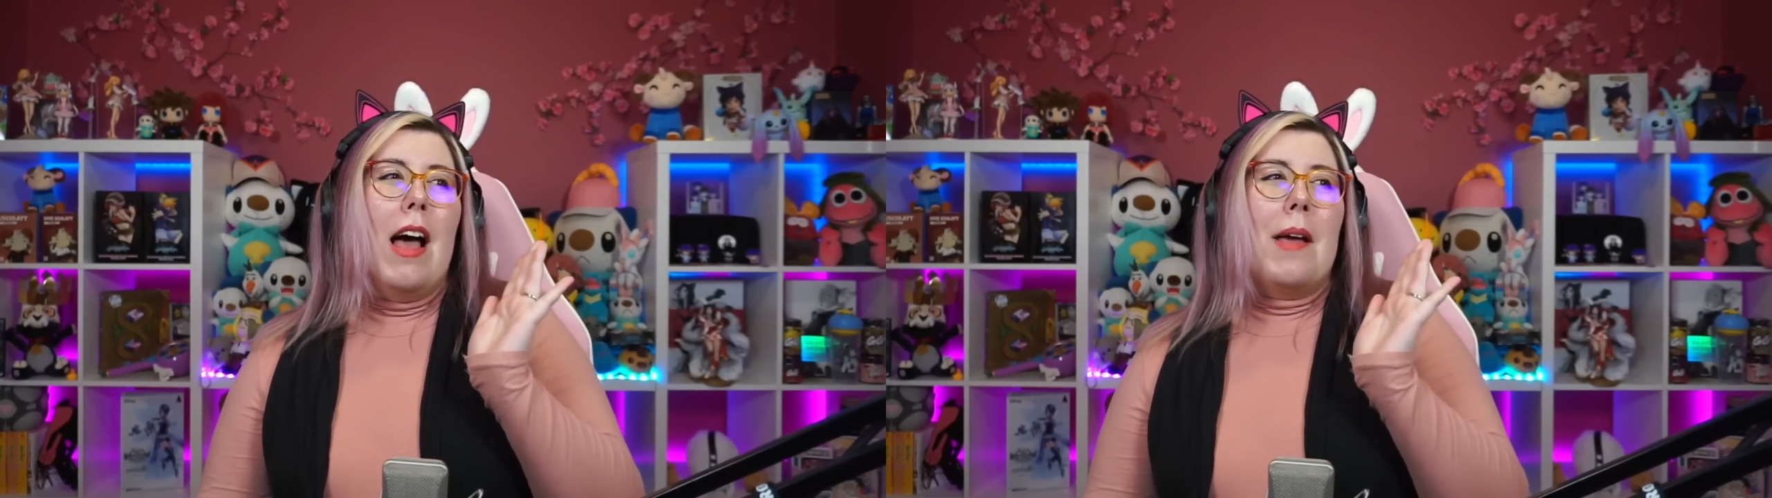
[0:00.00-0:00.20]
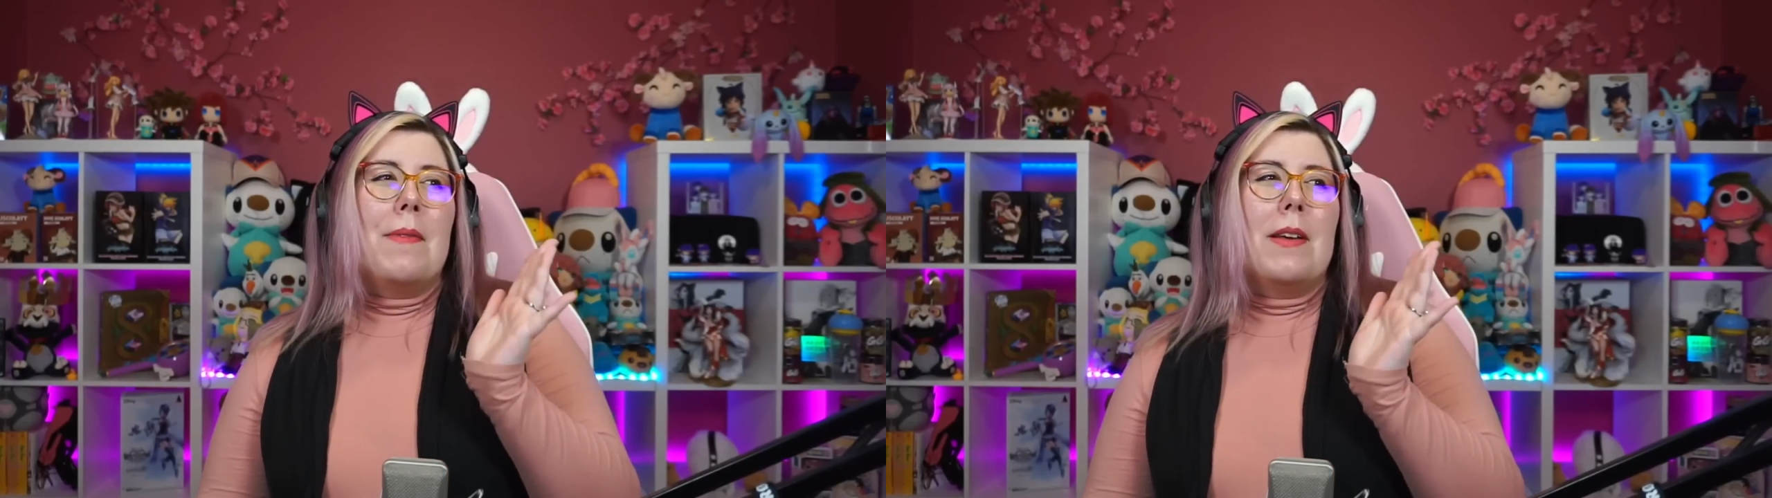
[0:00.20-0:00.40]

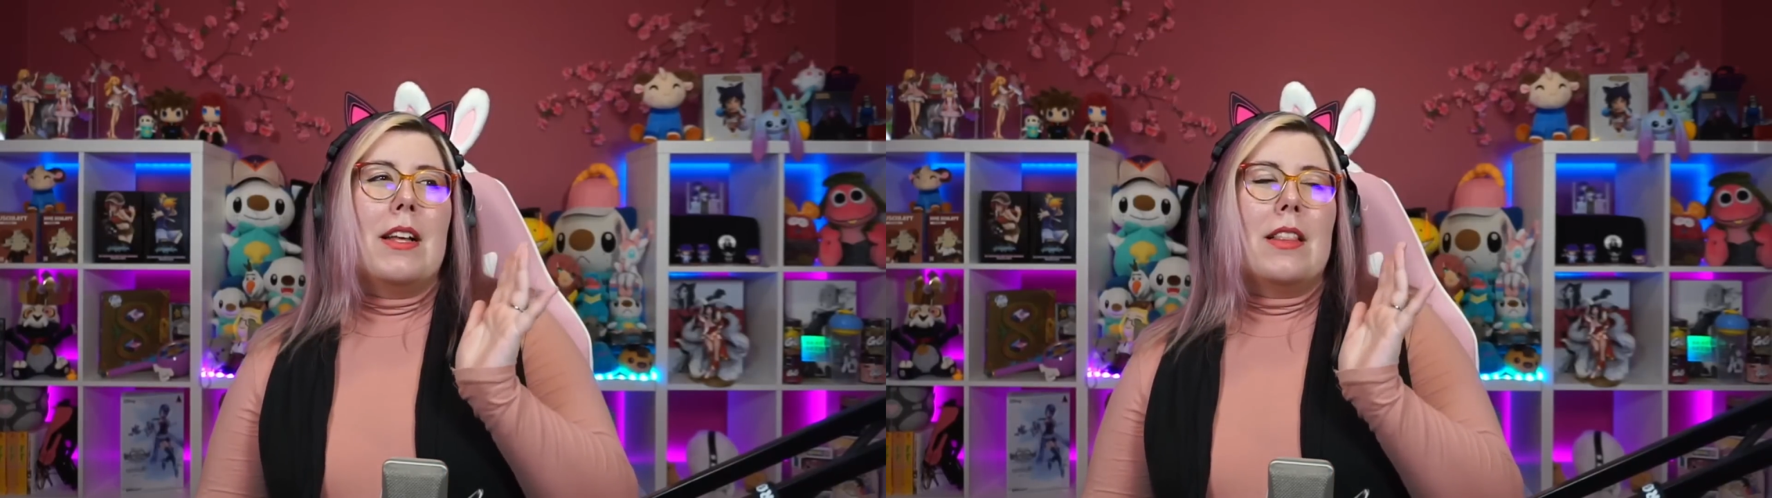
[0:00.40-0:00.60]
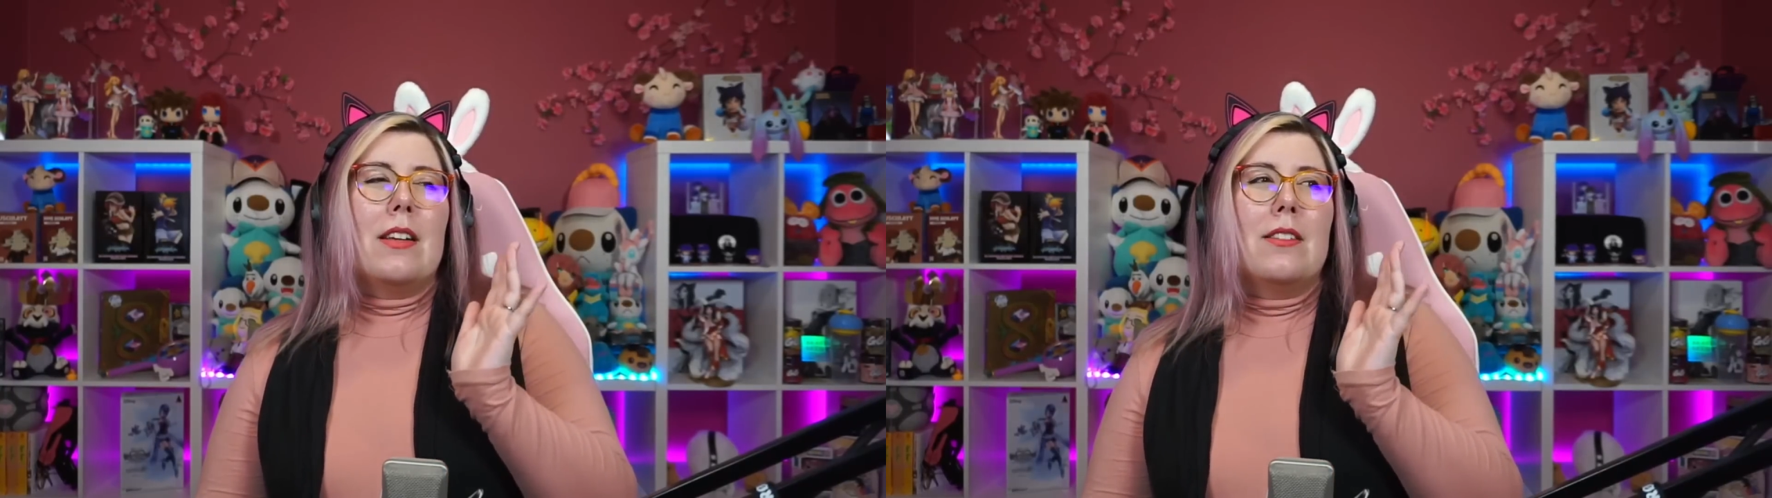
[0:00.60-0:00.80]
I feel
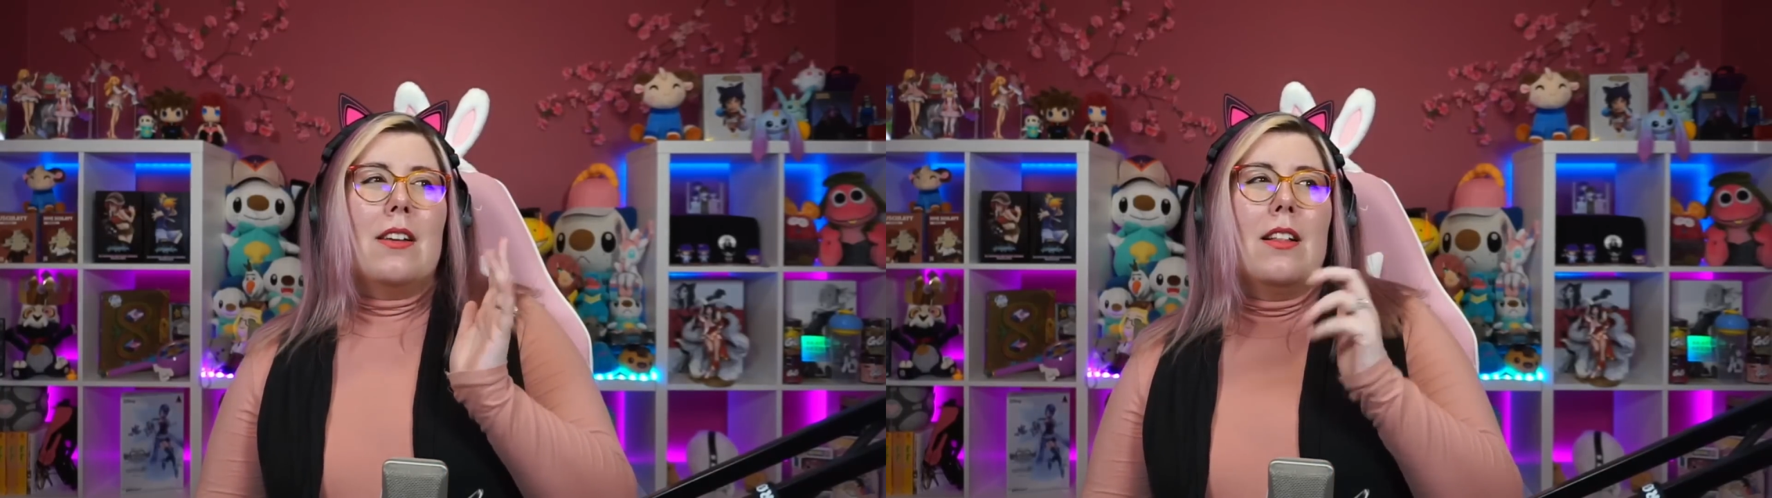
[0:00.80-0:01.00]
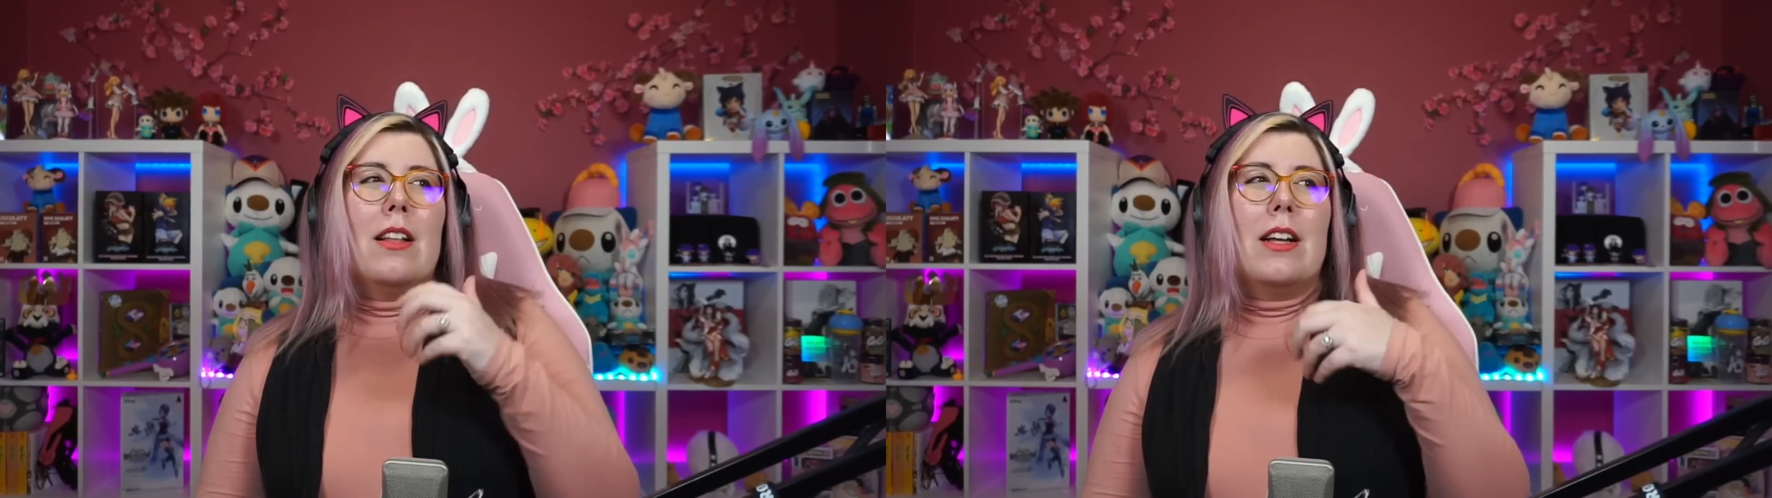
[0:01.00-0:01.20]
like there's
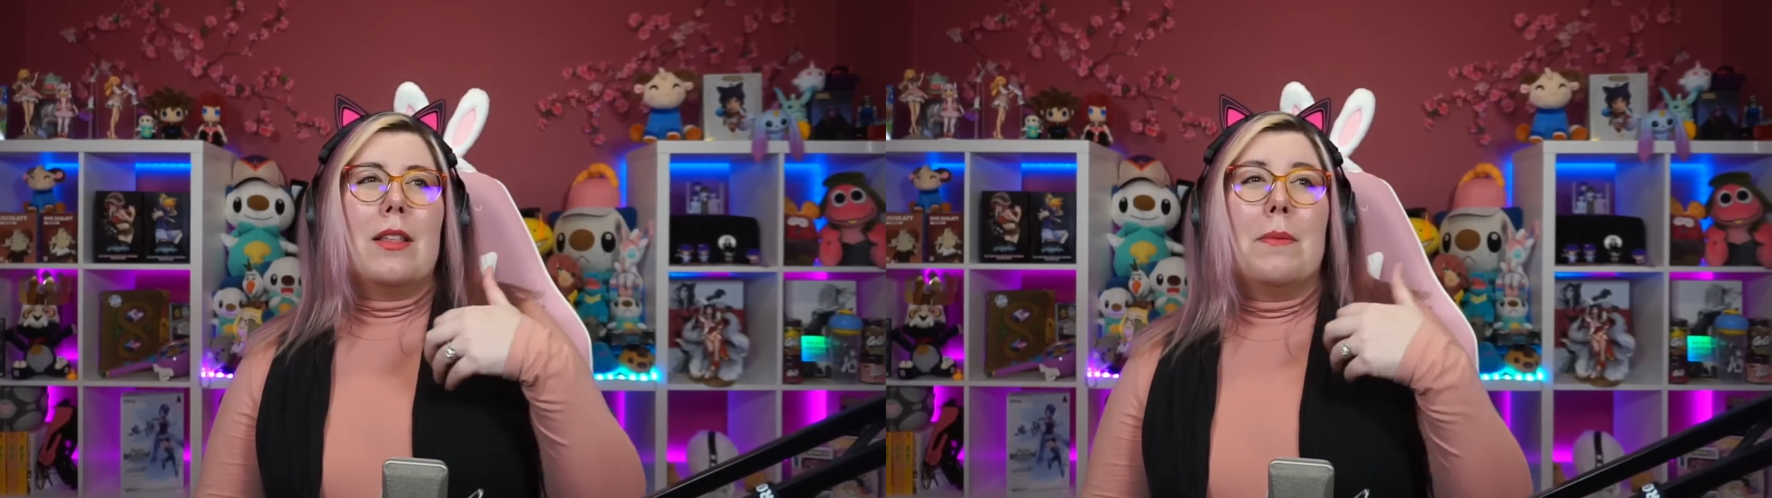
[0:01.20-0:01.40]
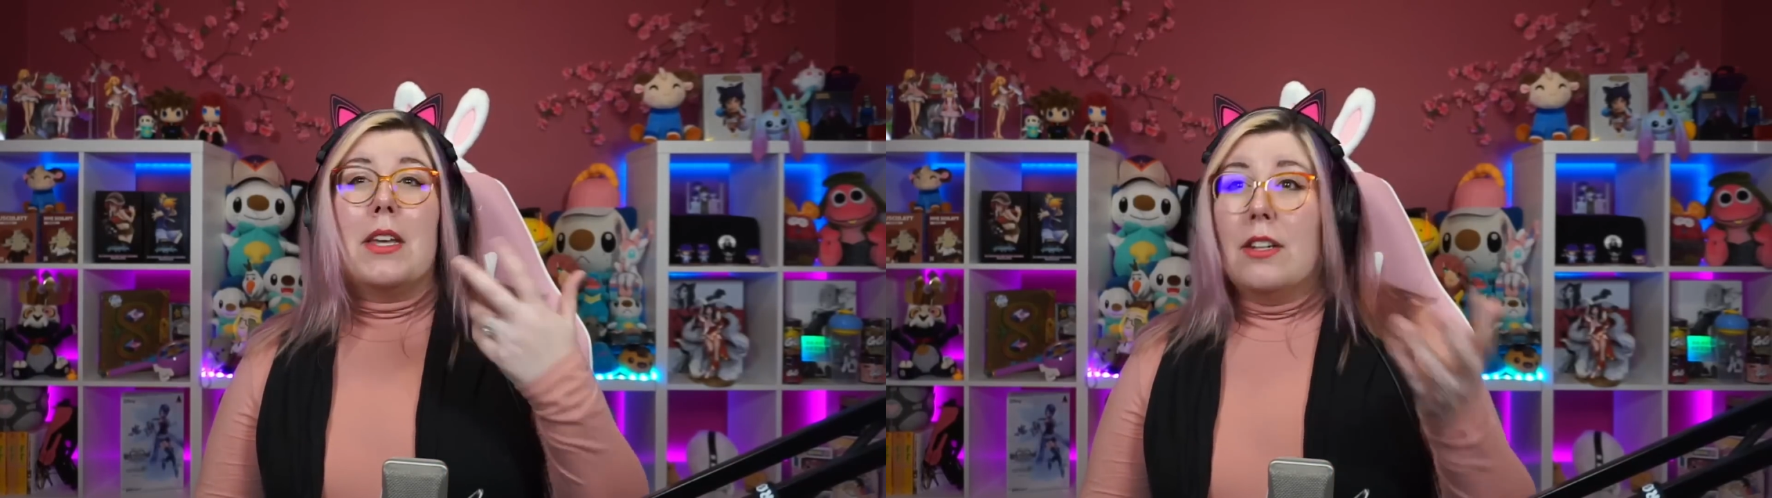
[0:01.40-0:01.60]
a lot
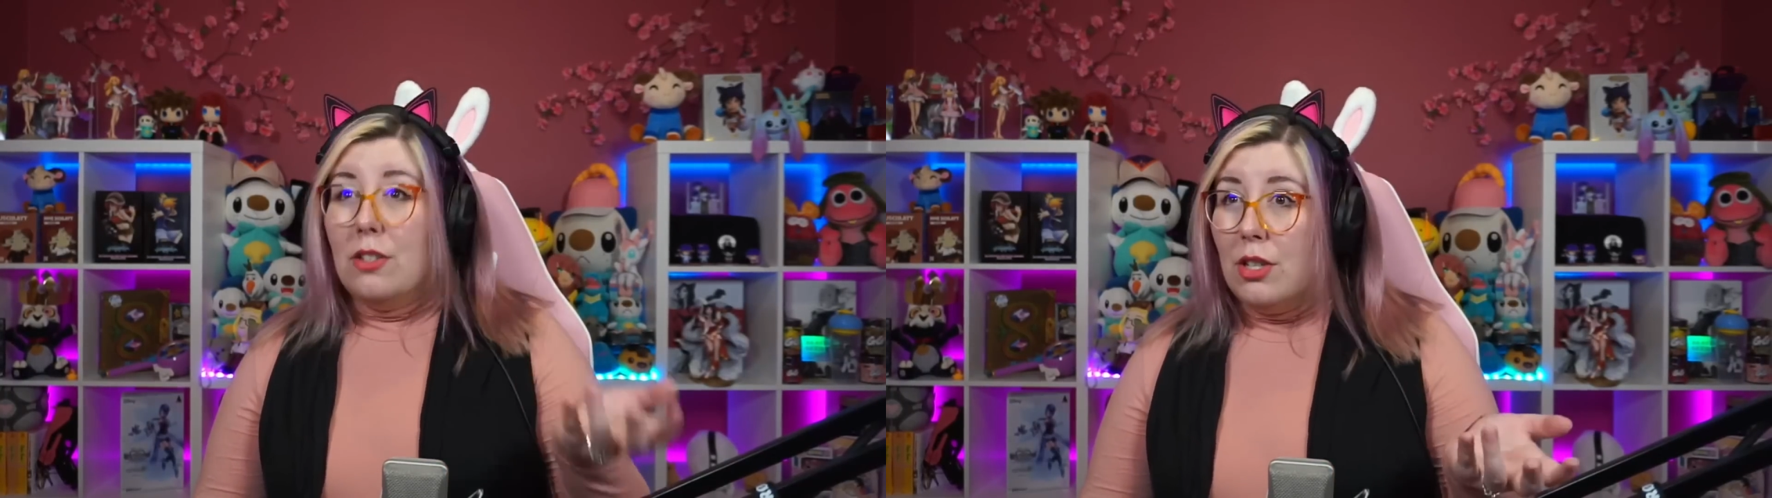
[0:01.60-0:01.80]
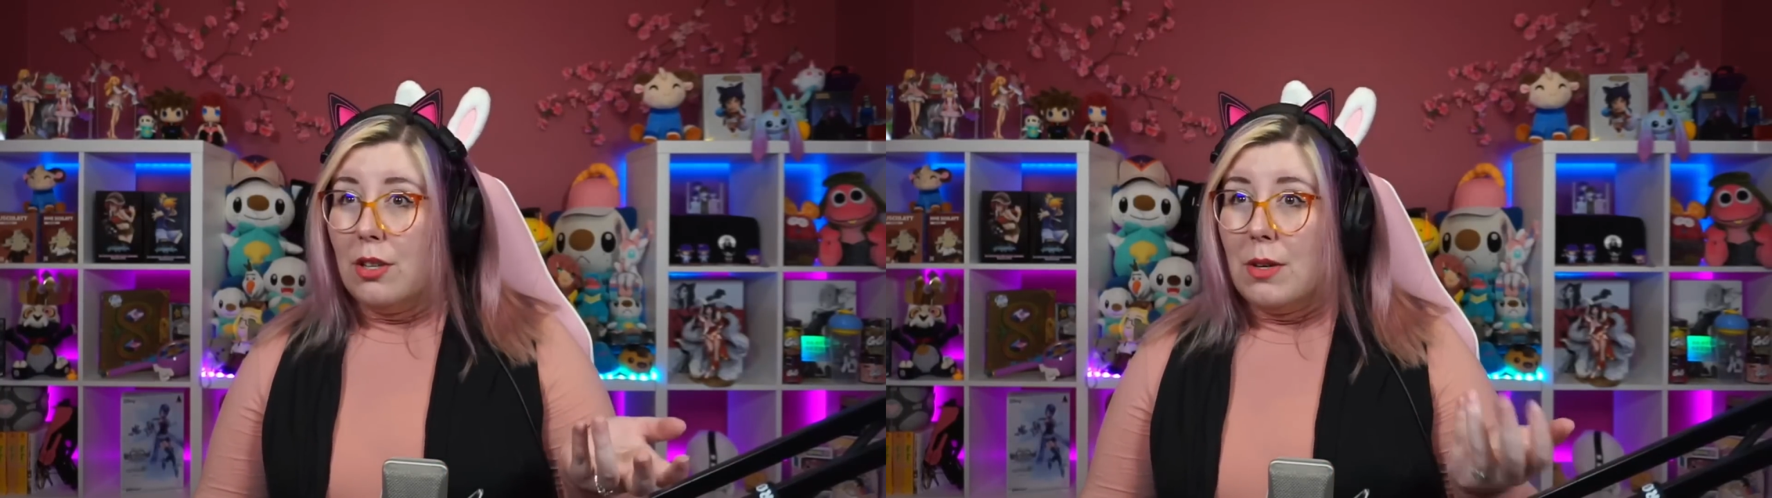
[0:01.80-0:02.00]
that we can
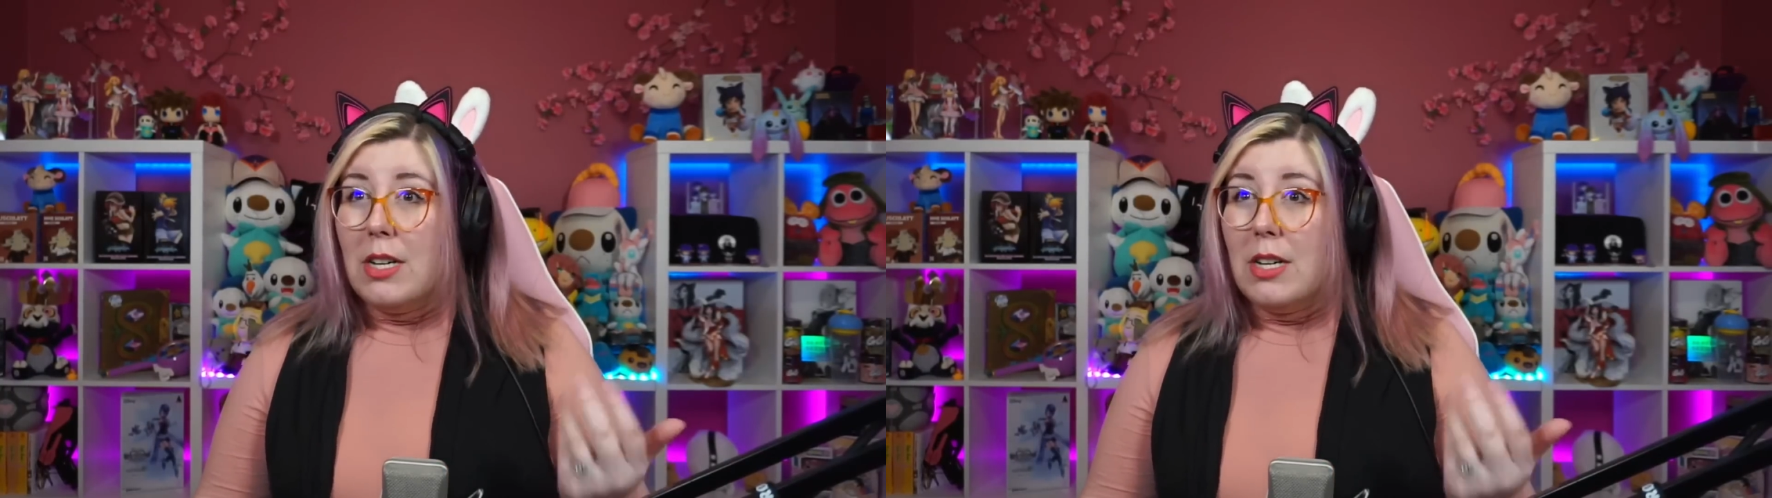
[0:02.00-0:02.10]
do,